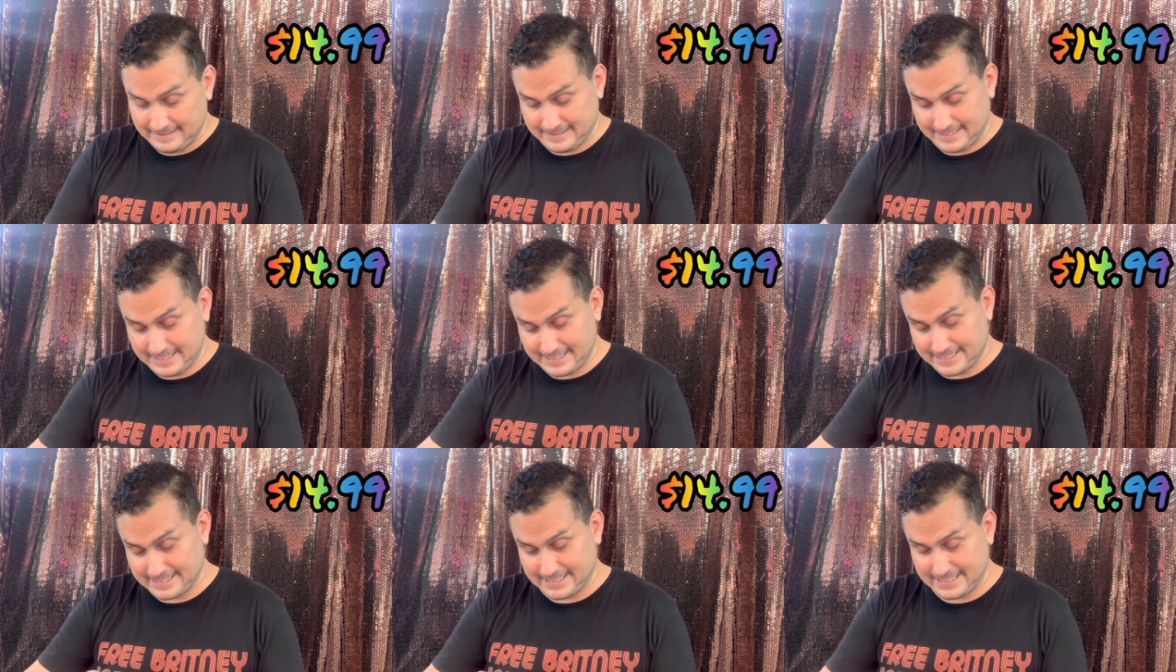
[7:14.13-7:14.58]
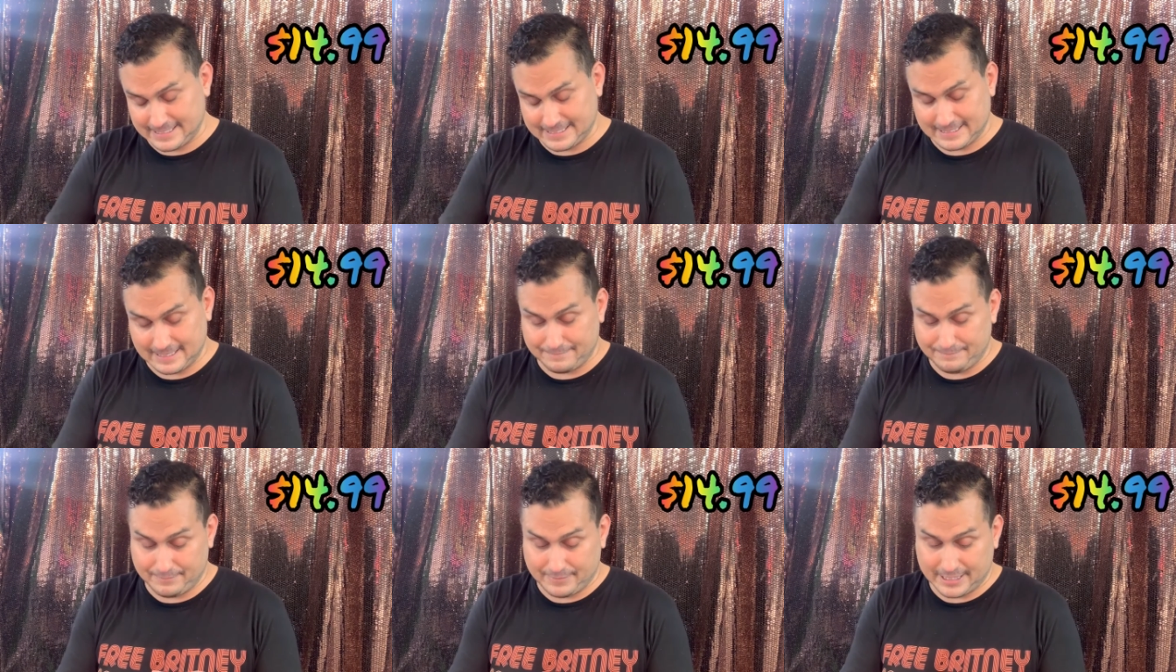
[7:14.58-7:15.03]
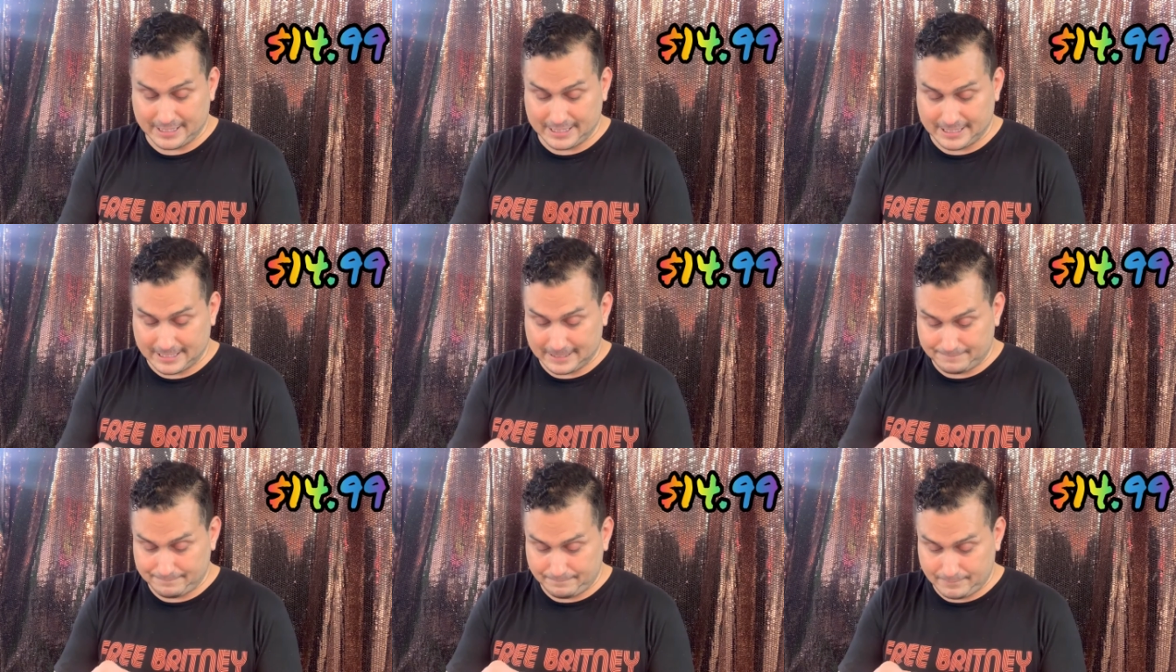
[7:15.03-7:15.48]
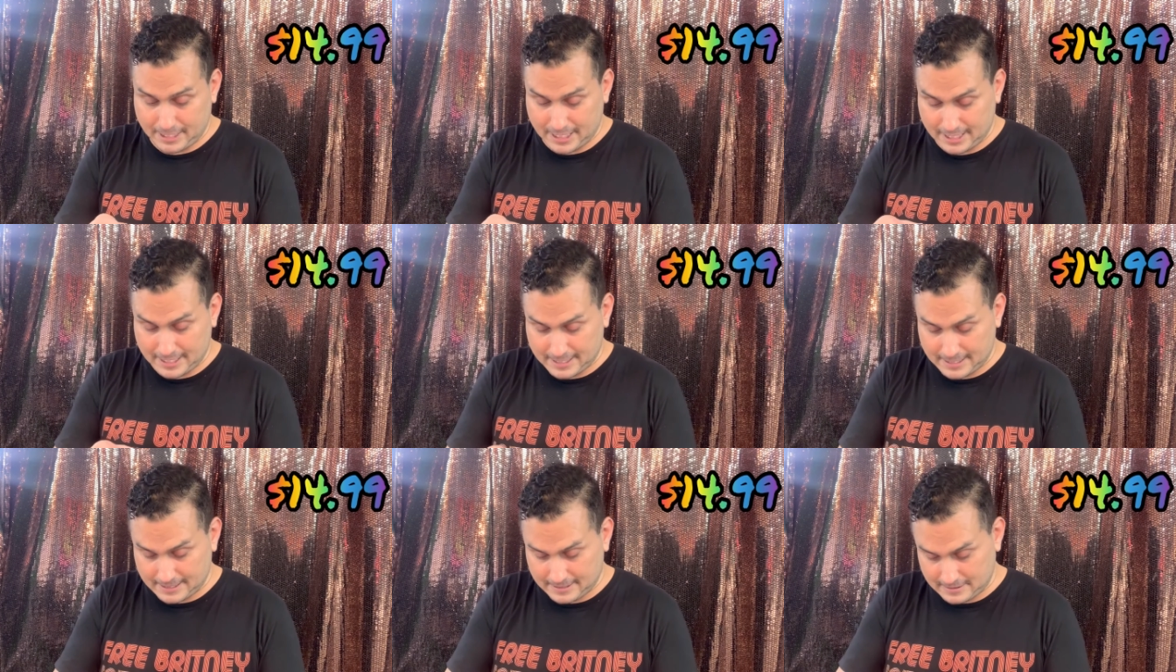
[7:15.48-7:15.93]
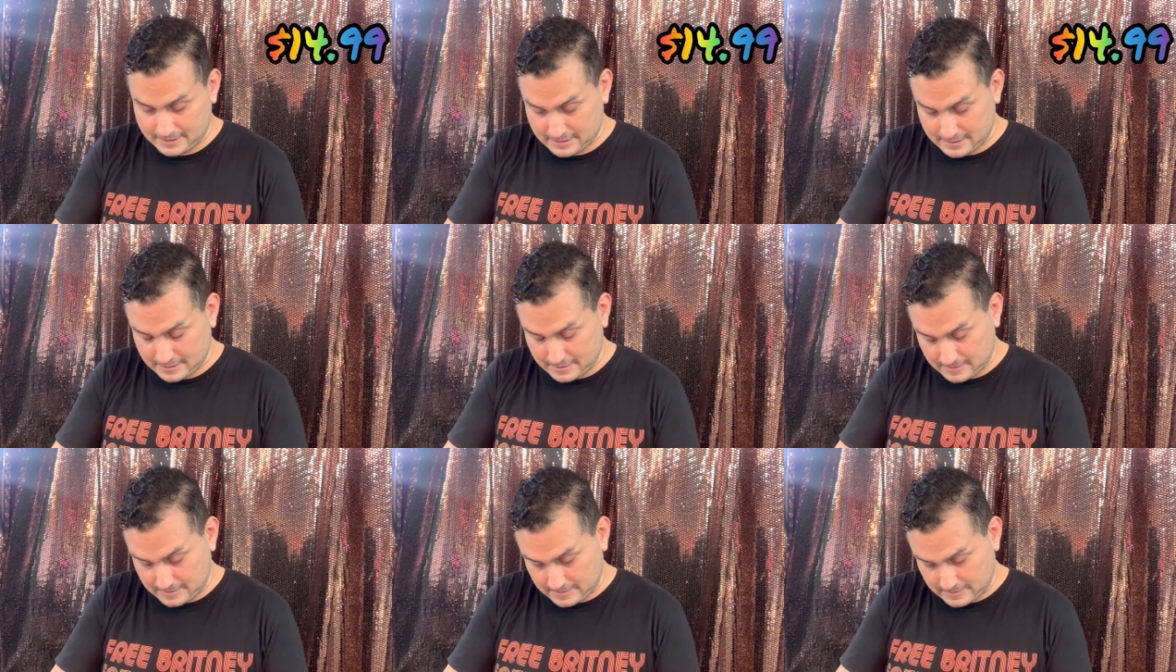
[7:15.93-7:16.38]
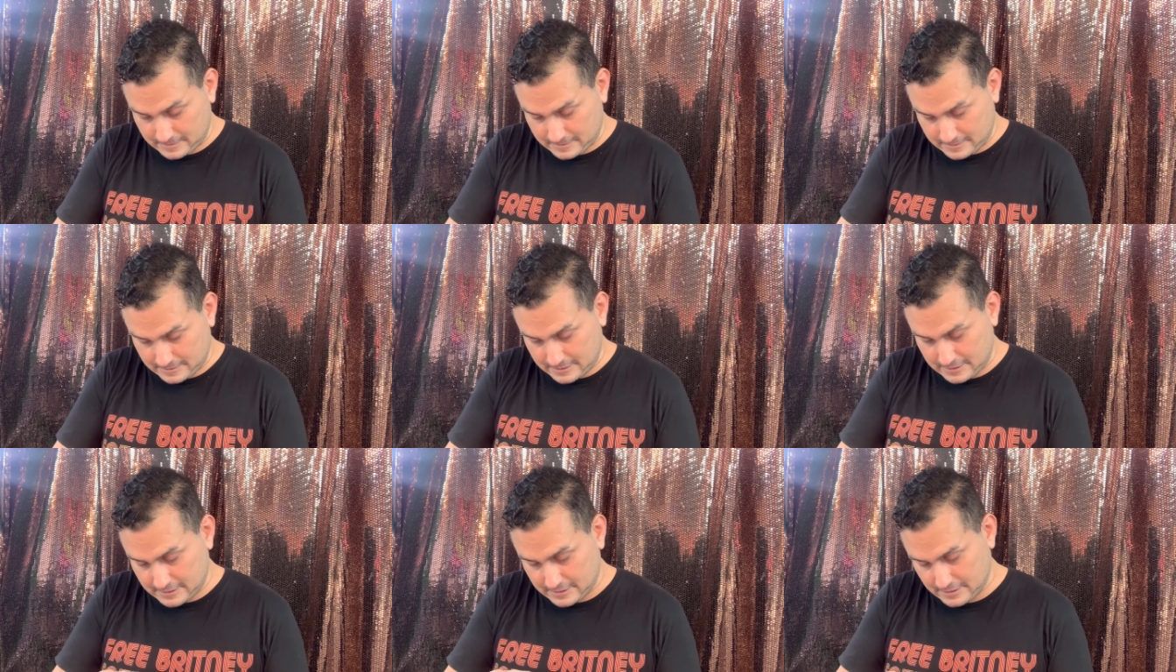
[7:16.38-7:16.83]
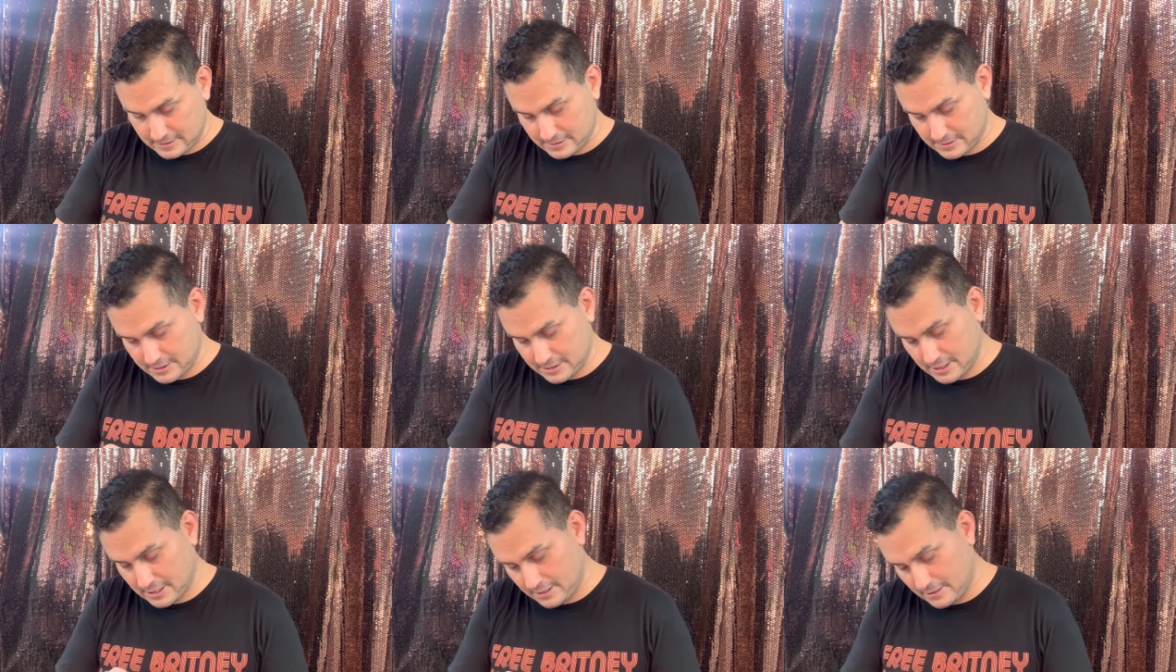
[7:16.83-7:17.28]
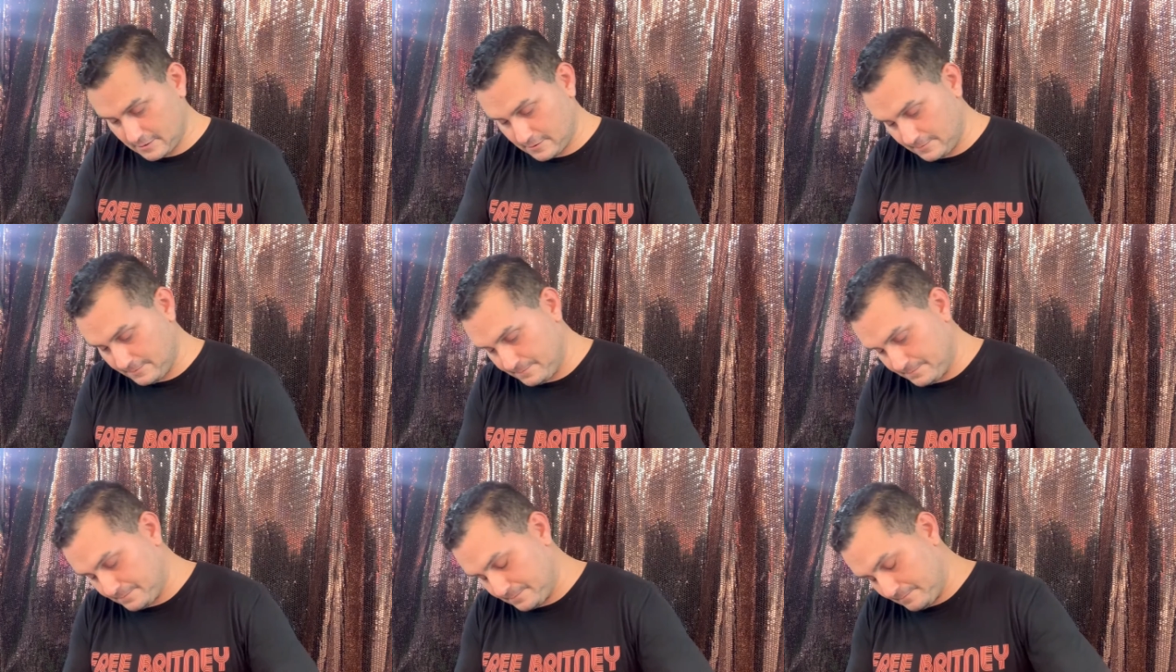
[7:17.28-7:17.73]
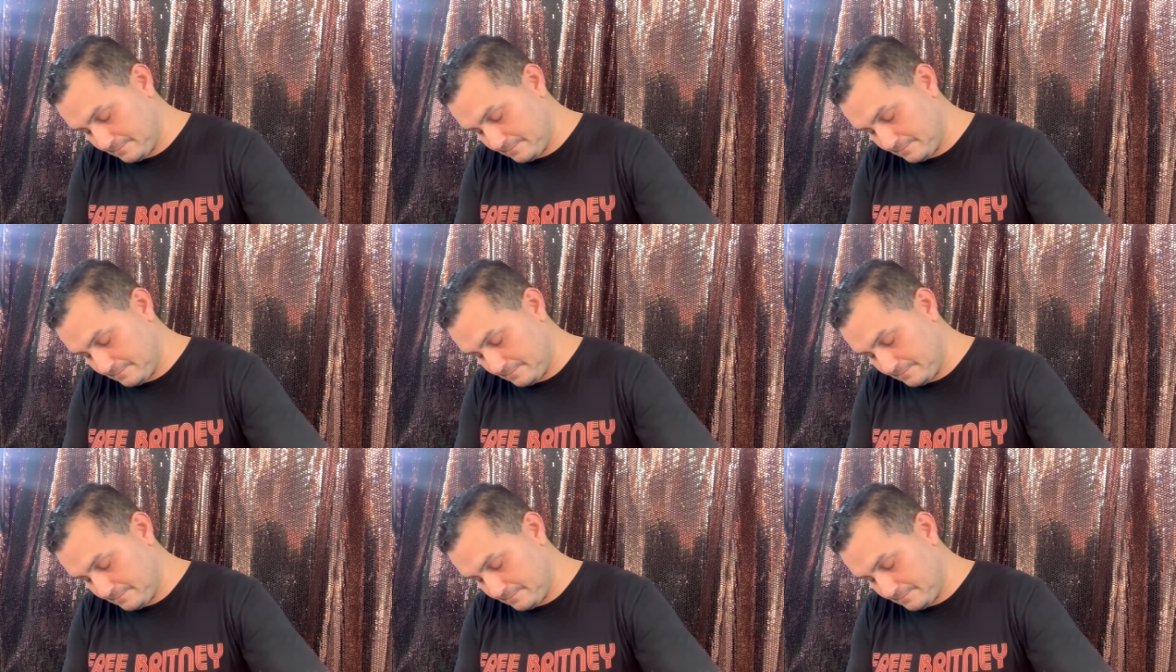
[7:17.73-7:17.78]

This is a medium, so...